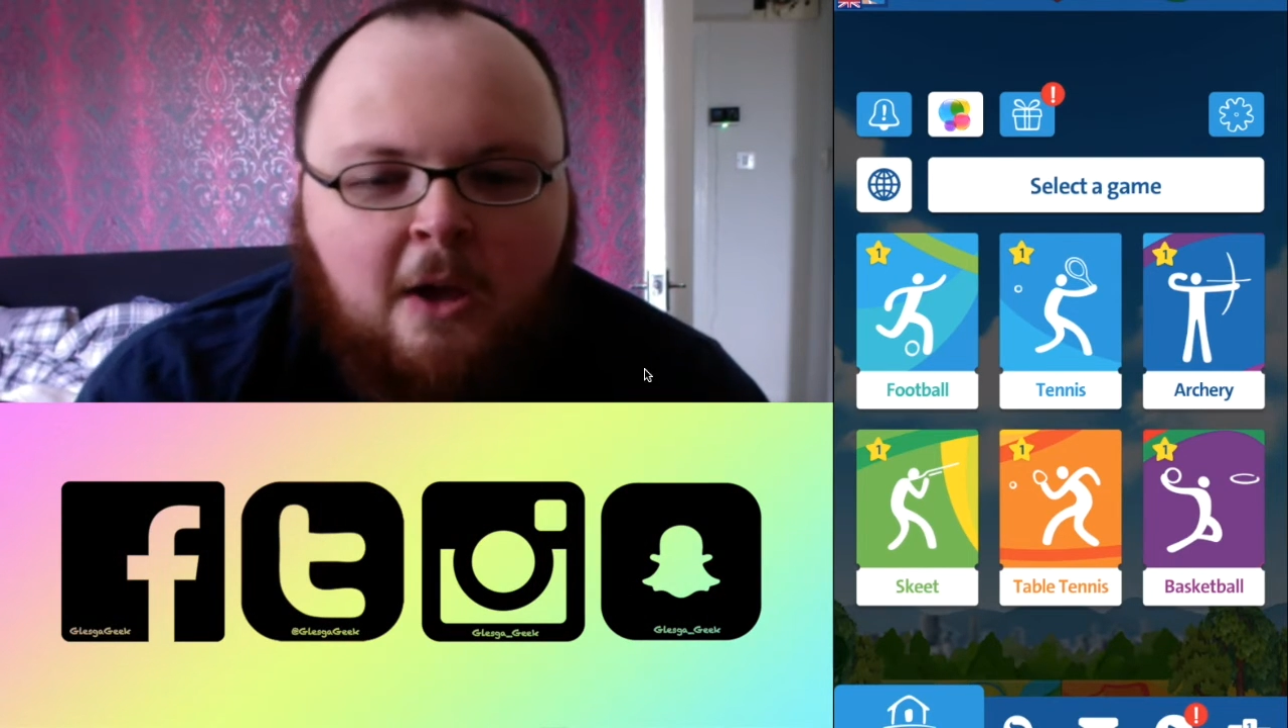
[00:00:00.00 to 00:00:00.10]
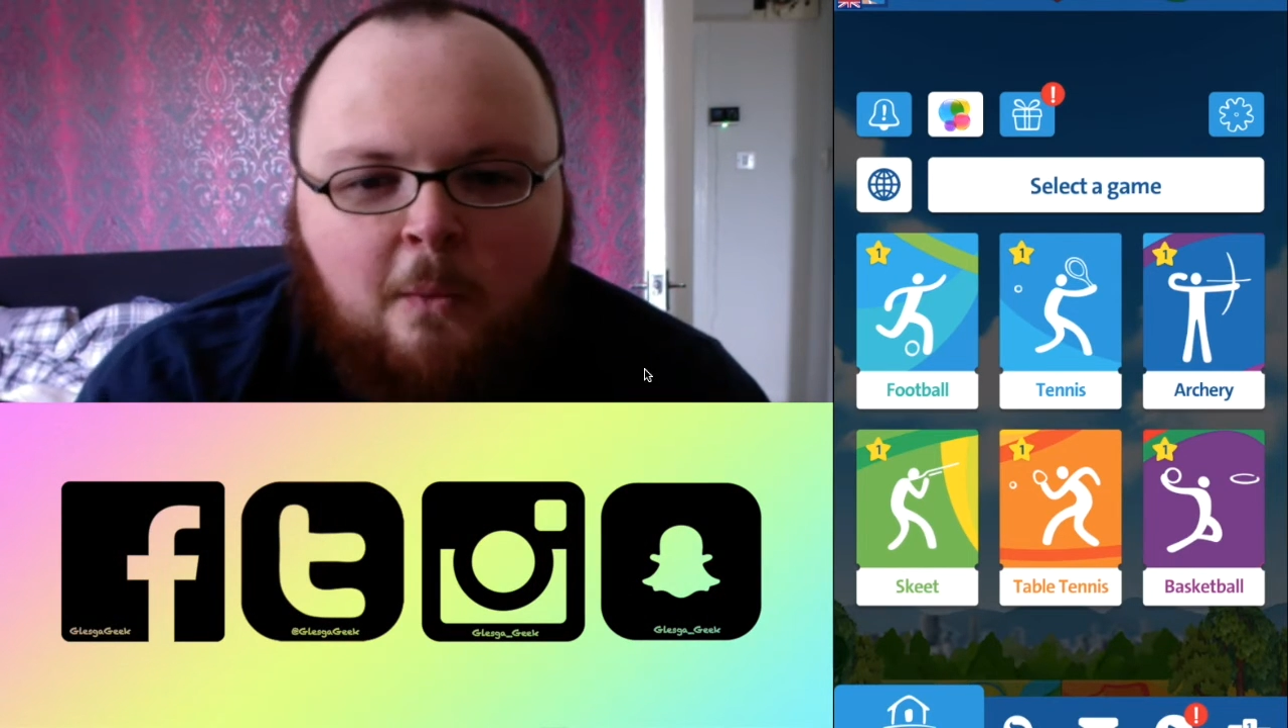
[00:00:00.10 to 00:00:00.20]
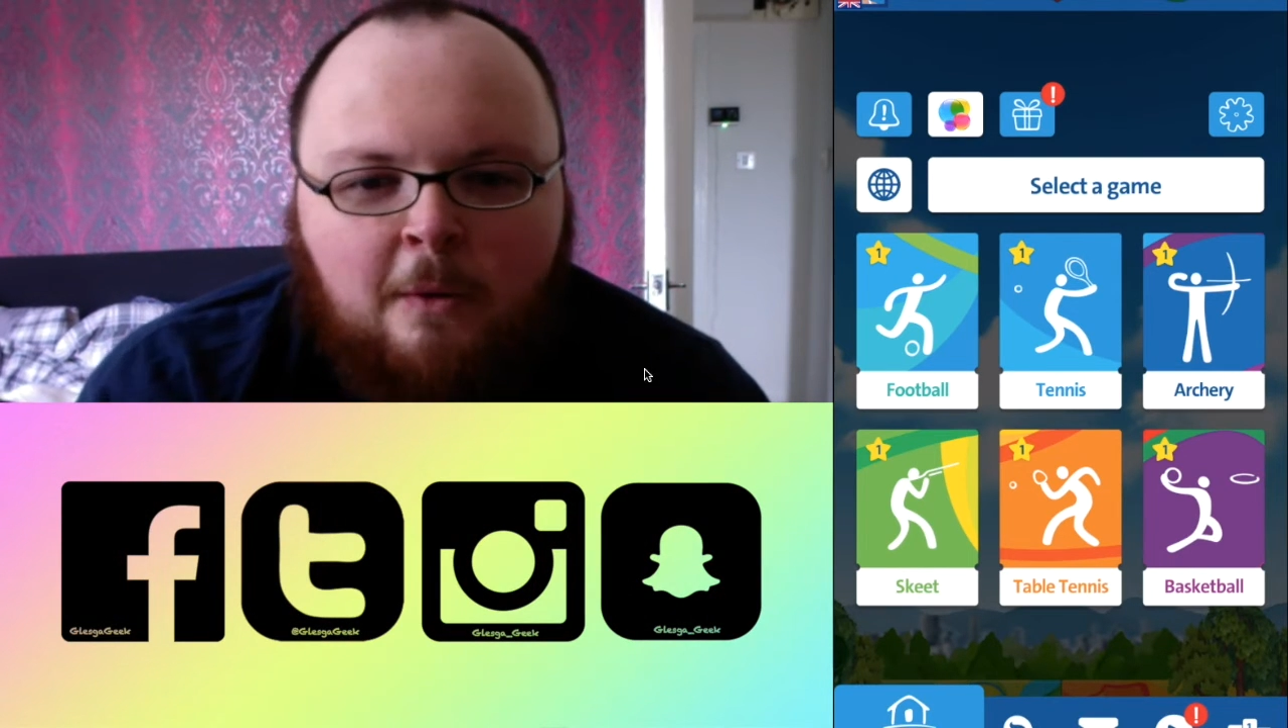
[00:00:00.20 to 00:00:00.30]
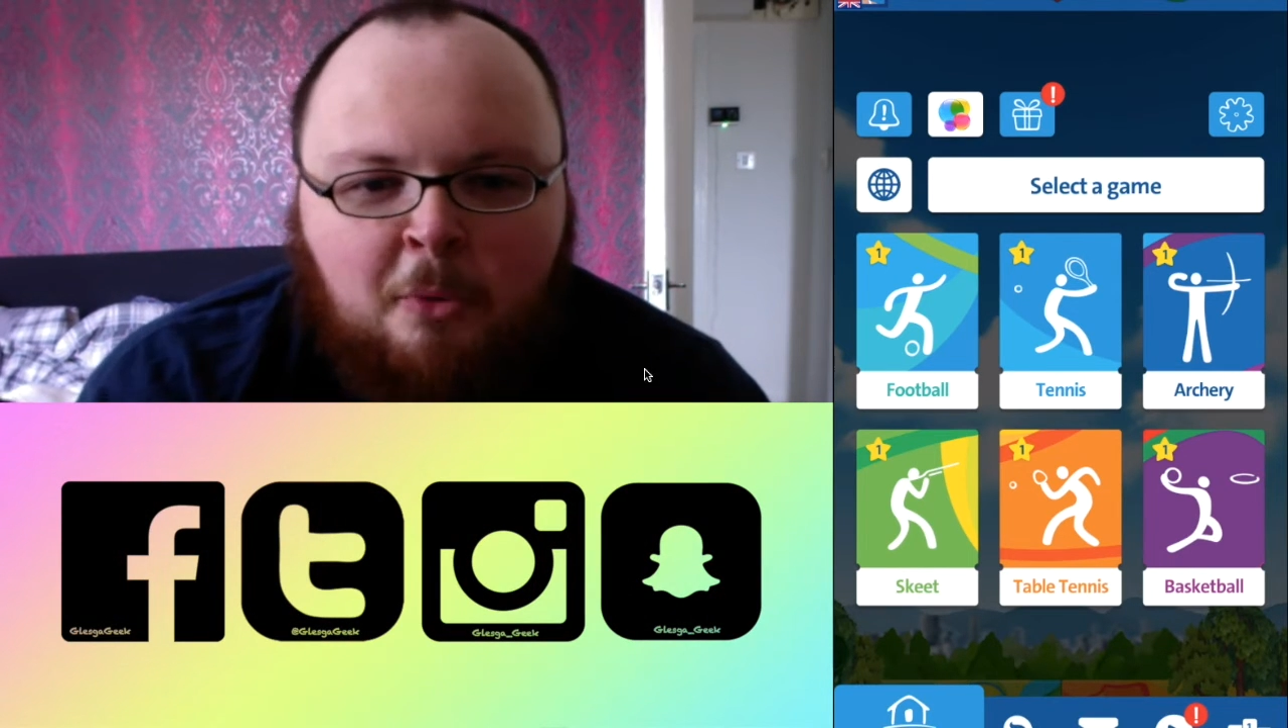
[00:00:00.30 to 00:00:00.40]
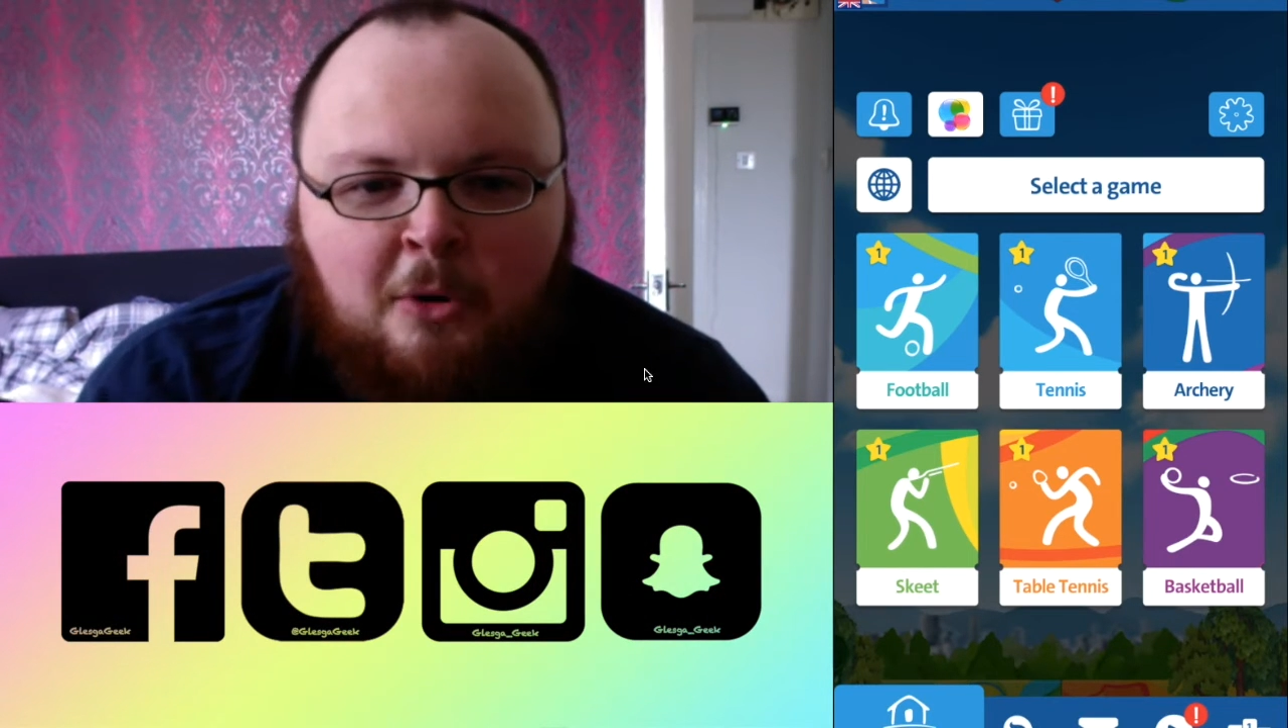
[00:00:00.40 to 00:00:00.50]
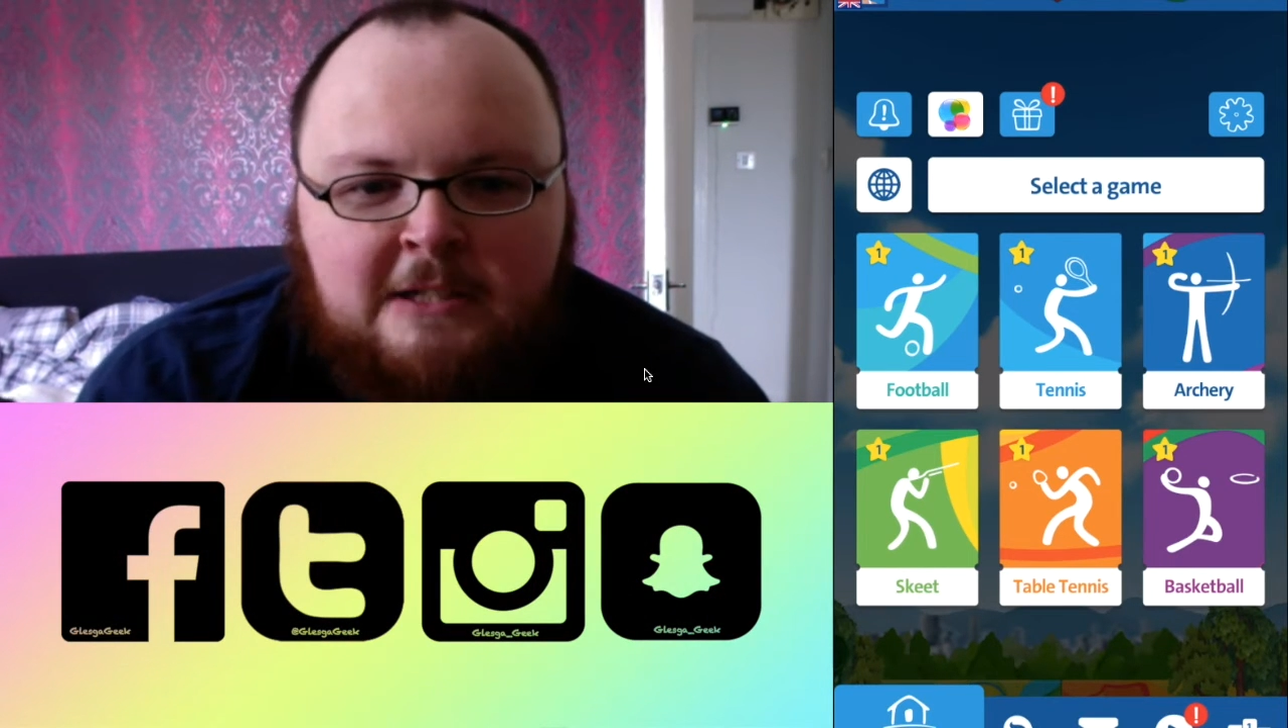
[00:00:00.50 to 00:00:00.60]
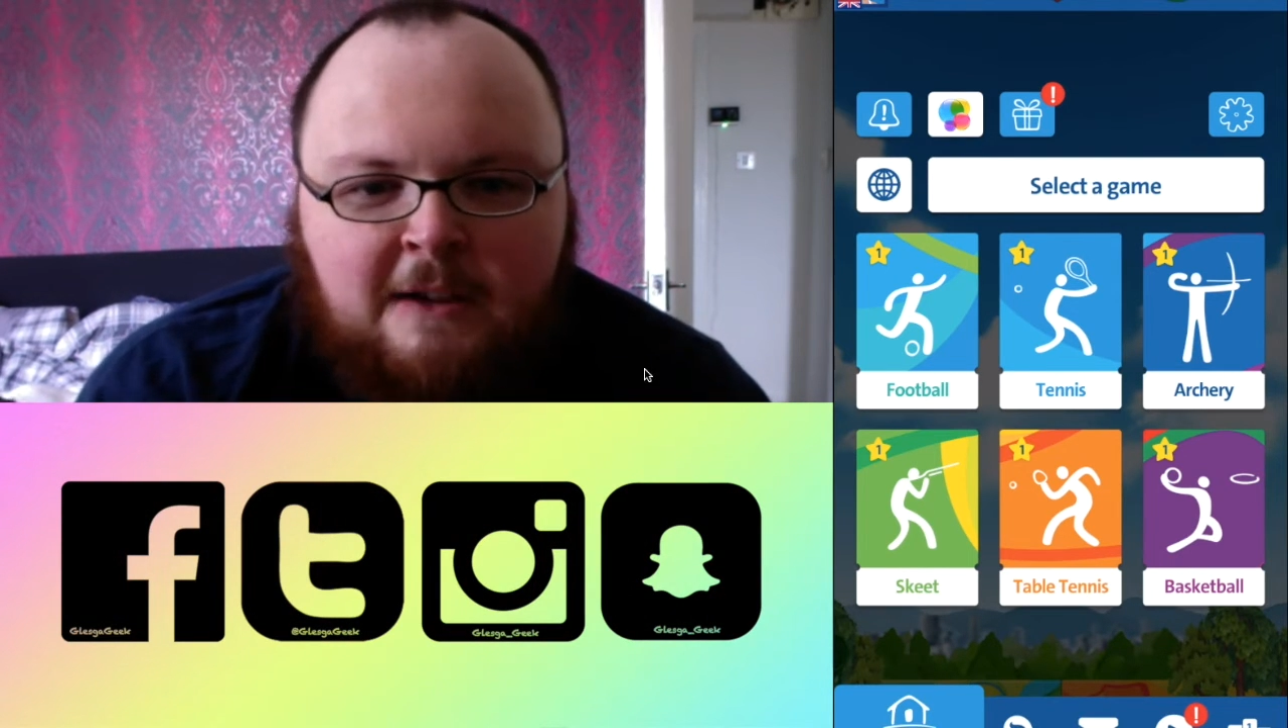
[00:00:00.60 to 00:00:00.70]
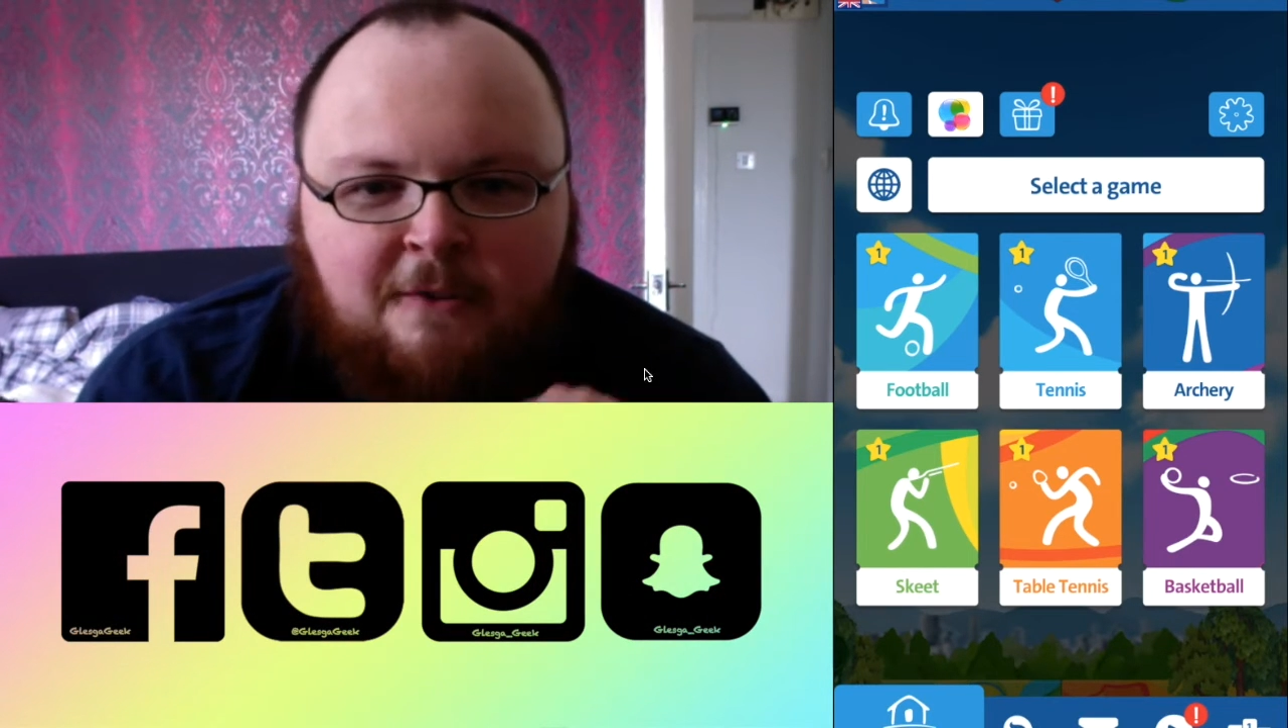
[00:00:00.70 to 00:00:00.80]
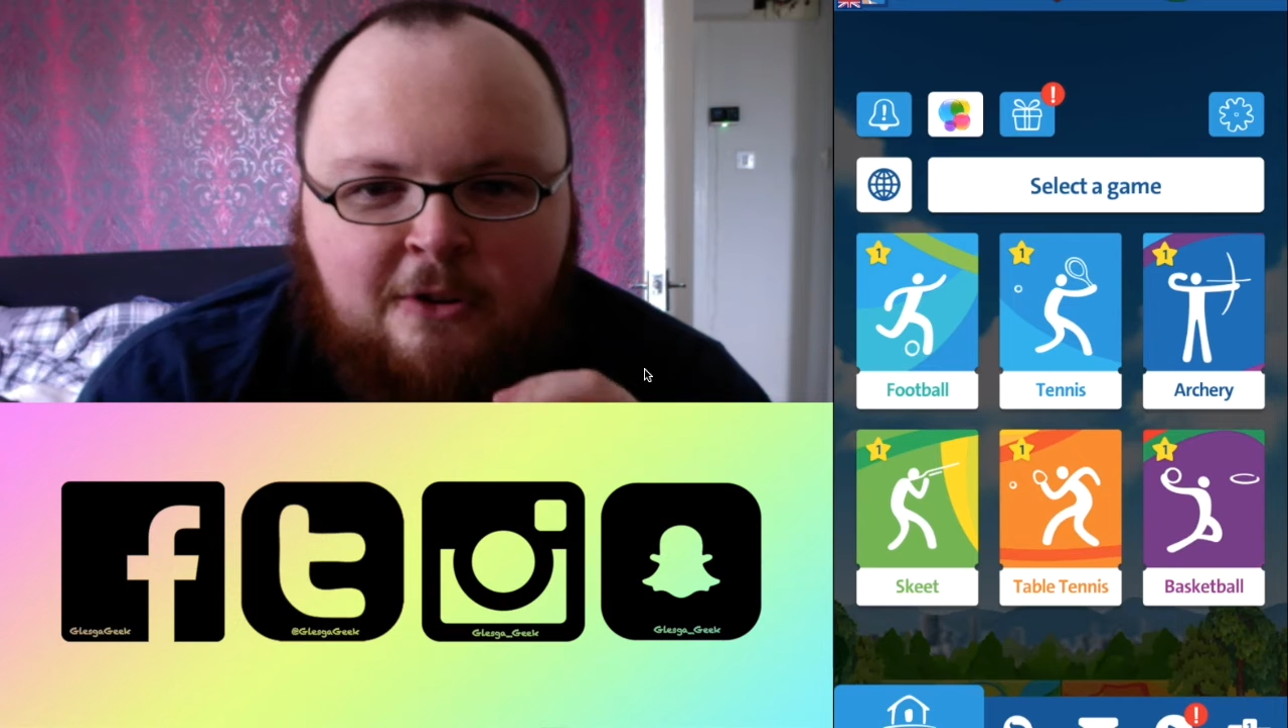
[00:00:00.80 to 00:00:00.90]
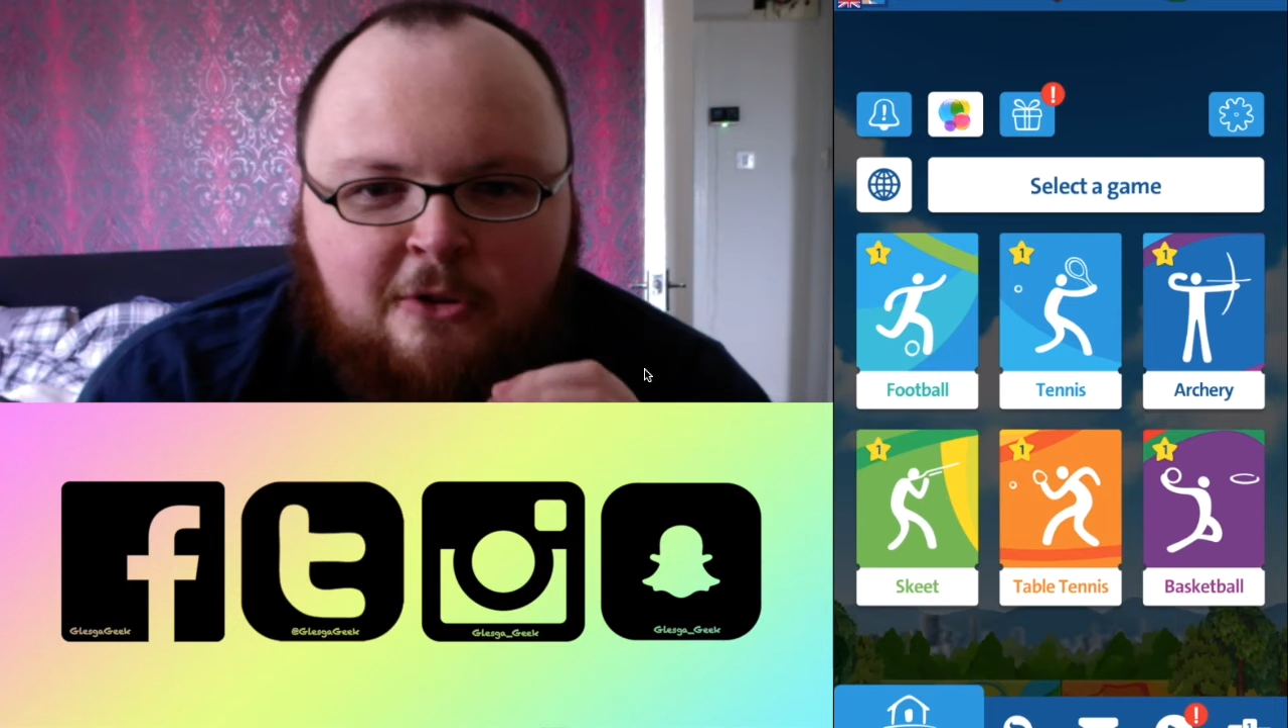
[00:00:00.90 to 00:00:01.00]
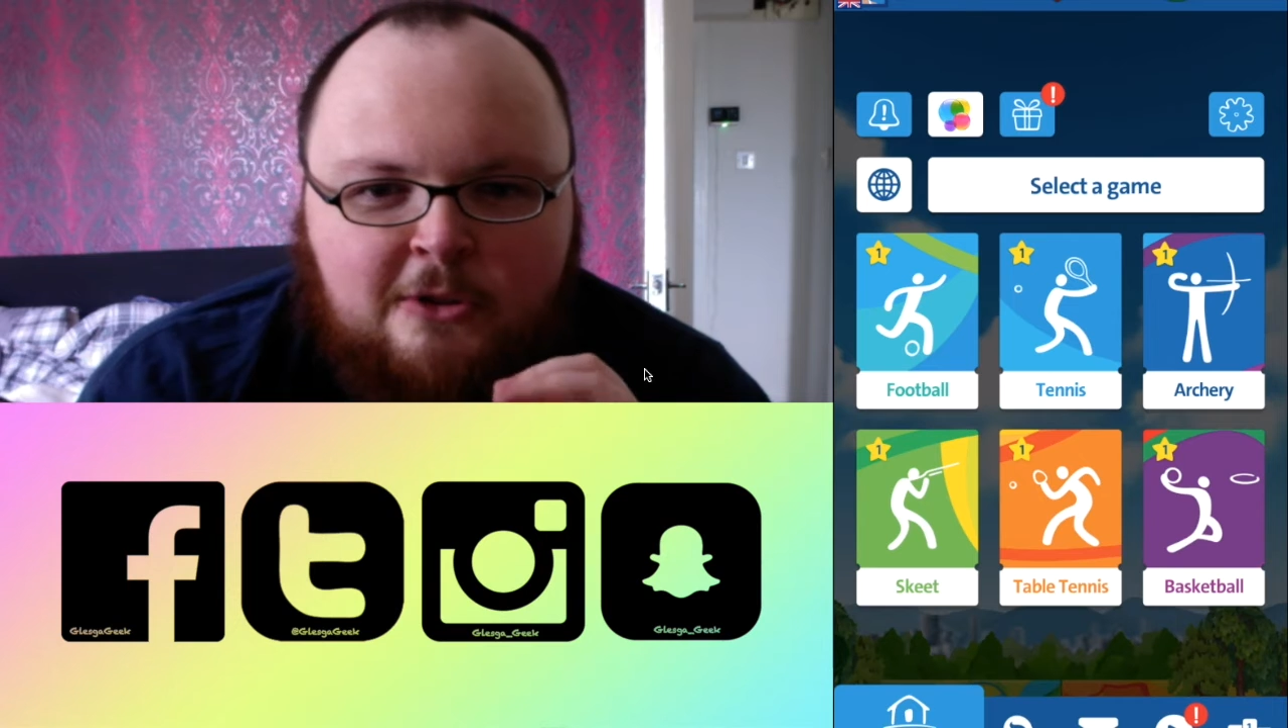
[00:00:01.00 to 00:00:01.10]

We post different news